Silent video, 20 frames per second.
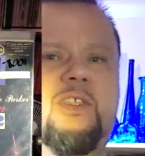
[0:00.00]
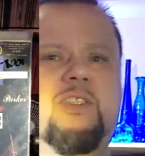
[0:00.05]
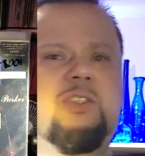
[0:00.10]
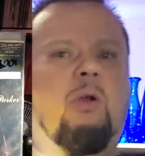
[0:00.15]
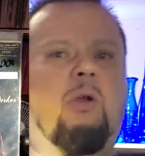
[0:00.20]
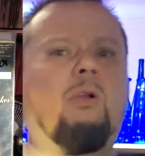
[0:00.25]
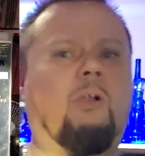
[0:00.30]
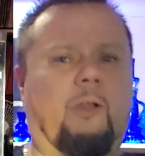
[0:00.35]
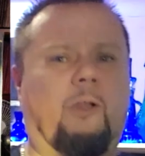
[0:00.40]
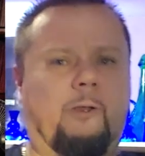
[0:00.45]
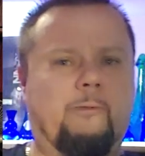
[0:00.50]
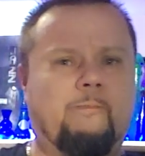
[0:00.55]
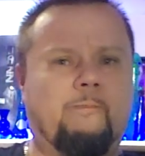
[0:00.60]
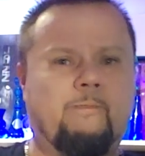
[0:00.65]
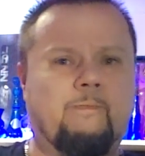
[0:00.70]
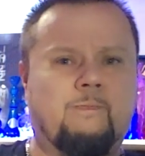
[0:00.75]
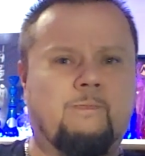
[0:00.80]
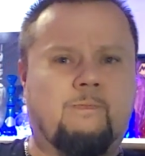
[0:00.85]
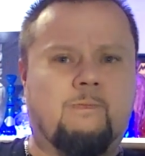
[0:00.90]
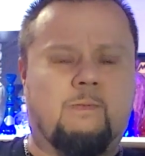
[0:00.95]
story.
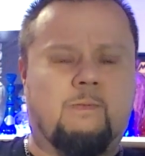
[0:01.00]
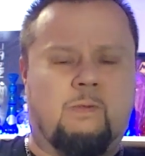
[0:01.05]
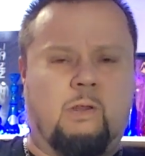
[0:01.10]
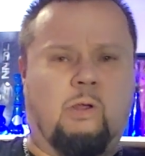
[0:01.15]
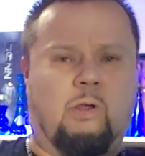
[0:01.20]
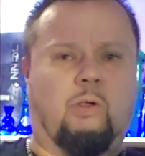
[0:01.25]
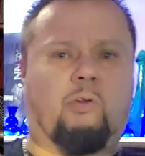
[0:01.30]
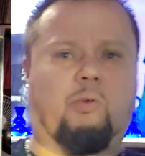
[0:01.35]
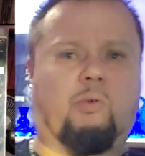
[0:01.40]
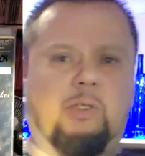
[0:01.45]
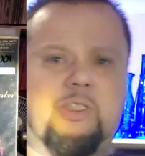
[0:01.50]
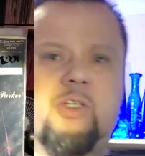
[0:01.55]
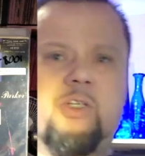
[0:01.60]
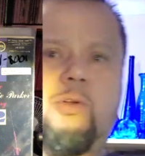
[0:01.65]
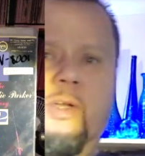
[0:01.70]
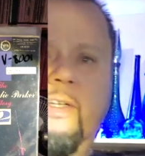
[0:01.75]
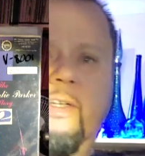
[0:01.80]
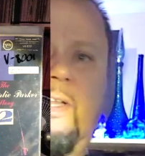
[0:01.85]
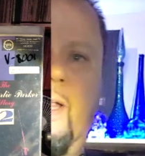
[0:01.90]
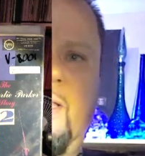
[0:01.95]
You know, once
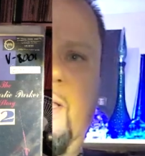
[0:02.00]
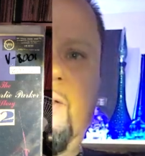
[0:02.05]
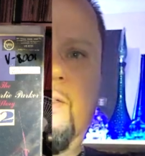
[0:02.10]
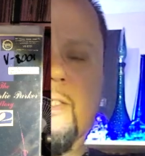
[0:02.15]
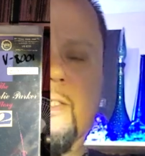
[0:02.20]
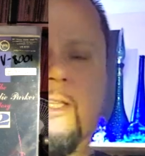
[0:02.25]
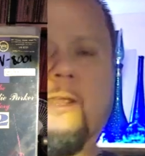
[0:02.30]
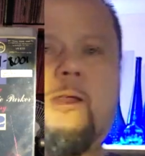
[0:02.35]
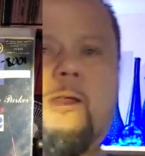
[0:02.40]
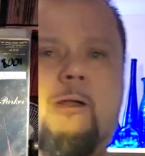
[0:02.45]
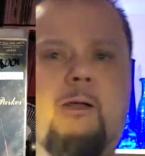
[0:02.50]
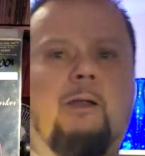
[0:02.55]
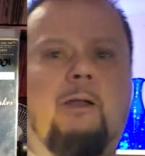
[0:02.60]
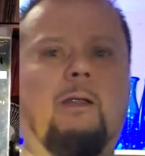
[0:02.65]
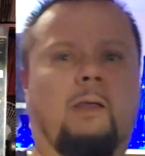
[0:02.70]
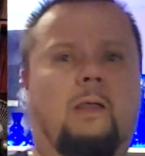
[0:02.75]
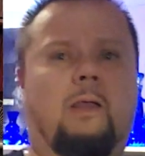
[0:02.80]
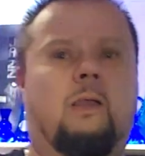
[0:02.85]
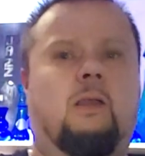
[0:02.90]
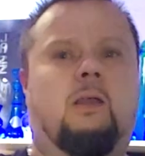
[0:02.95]
Creed Taylor's there.
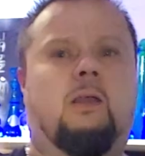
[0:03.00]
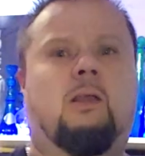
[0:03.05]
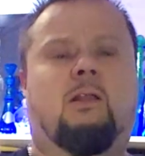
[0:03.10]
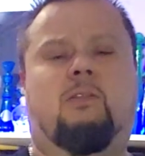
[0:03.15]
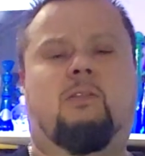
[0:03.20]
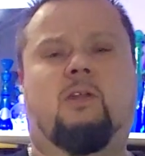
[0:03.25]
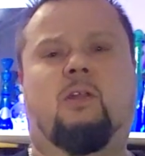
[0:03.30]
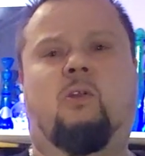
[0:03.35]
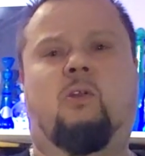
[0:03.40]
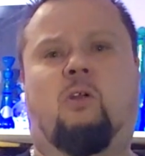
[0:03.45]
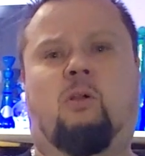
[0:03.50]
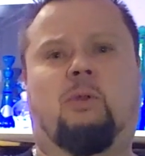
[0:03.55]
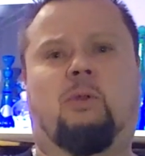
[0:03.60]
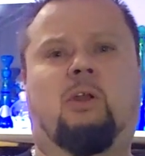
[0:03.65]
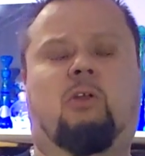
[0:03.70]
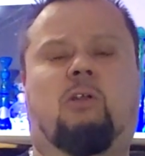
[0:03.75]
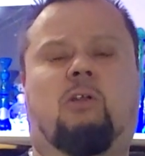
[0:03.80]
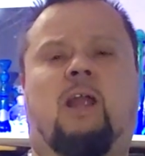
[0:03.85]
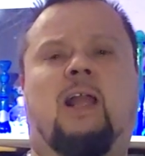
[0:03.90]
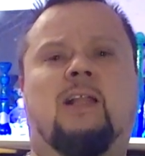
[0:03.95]
The
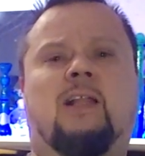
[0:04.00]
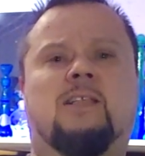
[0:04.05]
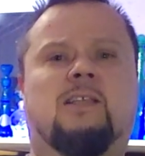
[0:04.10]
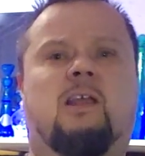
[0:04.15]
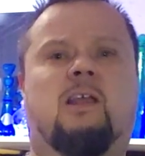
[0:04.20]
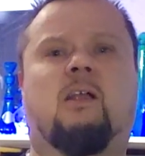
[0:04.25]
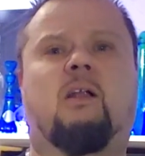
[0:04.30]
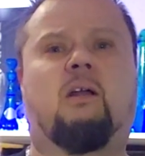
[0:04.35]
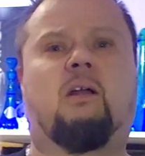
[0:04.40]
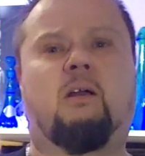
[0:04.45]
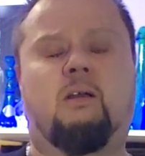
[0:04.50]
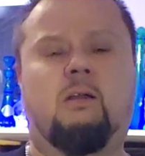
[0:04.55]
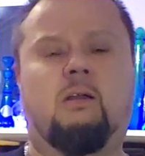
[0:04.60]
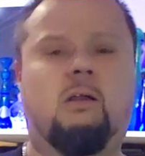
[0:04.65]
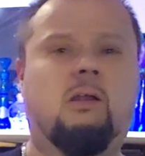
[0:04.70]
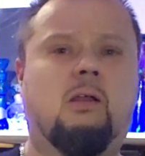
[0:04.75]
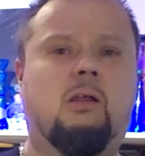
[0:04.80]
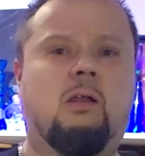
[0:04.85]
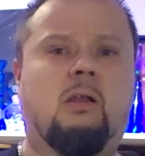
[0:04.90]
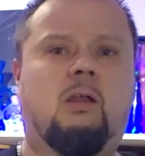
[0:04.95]
Norman Granz era
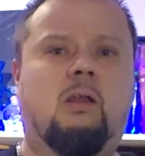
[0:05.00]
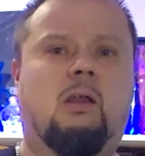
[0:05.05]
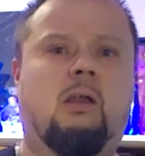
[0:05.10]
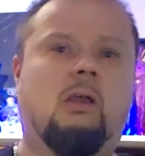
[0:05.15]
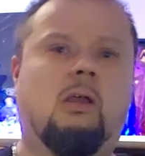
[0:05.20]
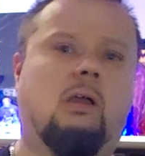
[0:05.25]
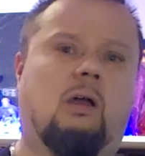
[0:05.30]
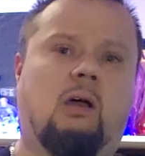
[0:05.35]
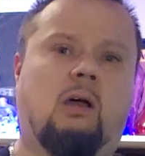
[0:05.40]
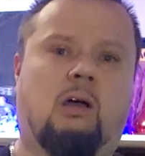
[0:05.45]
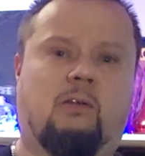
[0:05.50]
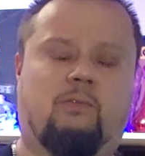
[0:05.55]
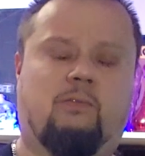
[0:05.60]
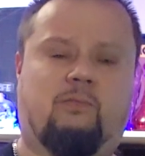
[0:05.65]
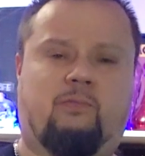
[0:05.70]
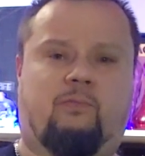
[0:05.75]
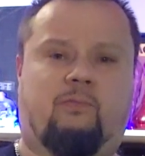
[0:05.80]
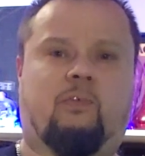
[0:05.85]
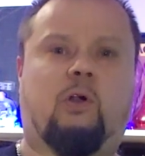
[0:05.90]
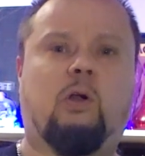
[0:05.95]
of
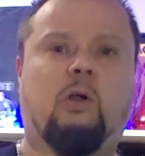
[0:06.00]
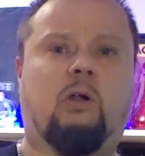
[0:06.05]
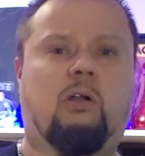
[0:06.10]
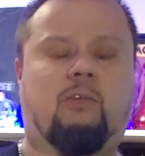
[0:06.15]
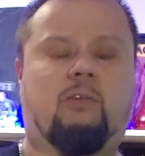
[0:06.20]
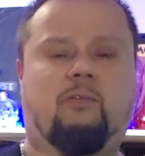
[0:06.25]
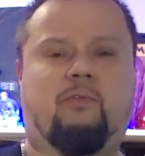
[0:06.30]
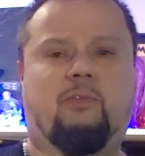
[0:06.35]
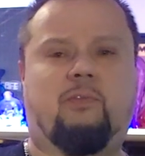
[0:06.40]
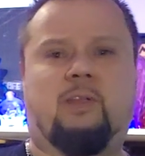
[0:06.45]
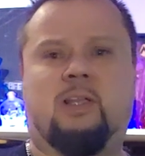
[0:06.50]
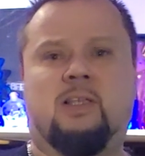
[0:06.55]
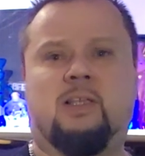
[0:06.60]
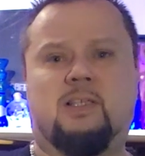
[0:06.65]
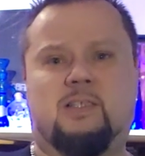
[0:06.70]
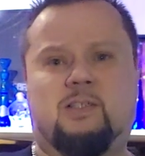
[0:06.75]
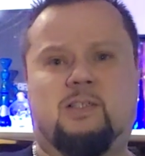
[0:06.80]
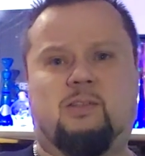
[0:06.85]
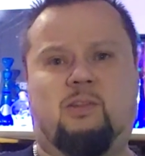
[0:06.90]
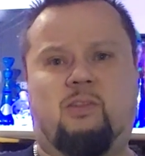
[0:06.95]
Verve
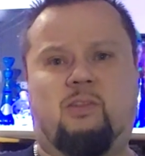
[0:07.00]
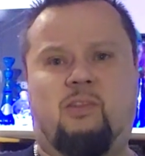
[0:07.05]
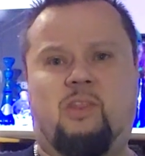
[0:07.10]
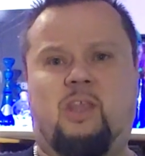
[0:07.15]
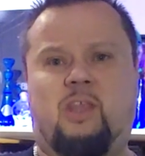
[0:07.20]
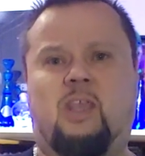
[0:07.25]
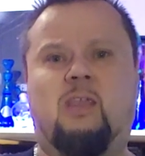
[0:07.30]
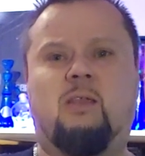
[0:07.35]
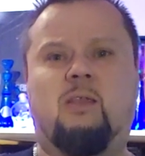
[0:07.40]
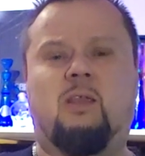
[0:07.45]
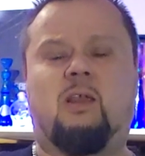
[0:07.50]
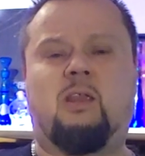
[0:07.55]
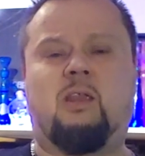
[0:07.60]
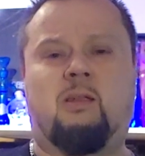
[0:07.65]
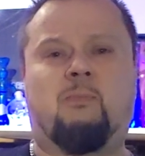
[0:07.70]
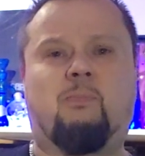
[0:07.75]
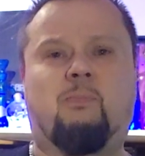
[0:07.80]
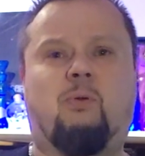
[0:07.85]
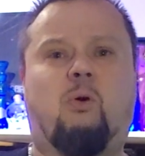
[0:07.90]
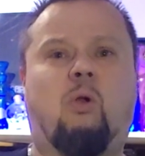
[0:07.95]
is the
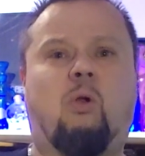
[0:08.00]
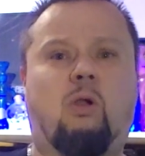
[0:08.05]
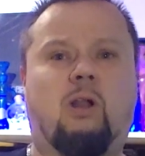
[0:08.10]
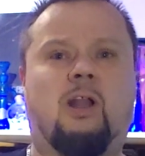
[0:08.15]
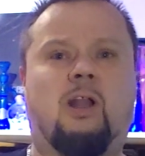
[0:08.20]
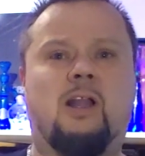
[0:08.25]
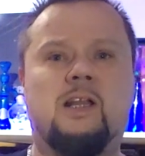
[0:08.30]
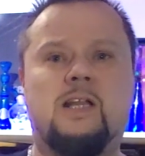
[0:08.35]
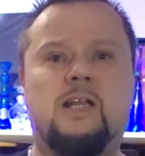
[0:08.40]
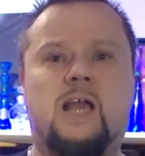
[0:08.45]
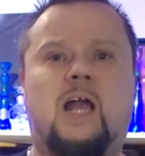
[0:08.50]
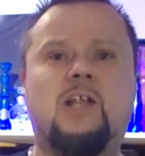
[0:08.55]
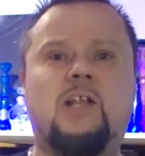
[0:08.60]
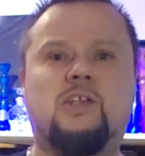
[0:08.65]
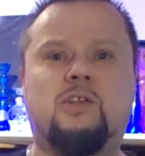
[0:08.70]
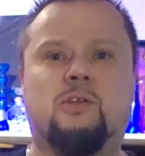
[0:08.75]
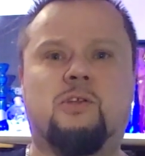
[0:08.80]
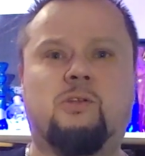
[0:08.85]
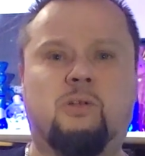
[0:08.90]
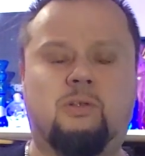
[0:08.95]
important
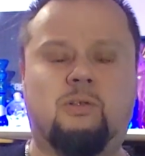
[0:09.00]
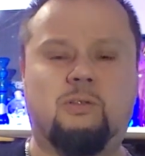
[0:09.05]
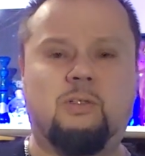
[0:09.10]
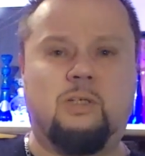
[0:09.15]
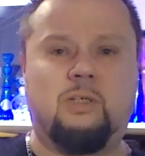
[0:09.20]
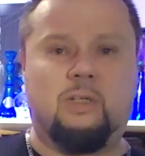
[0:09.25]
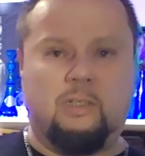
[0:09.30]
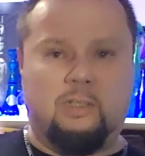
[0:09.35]
national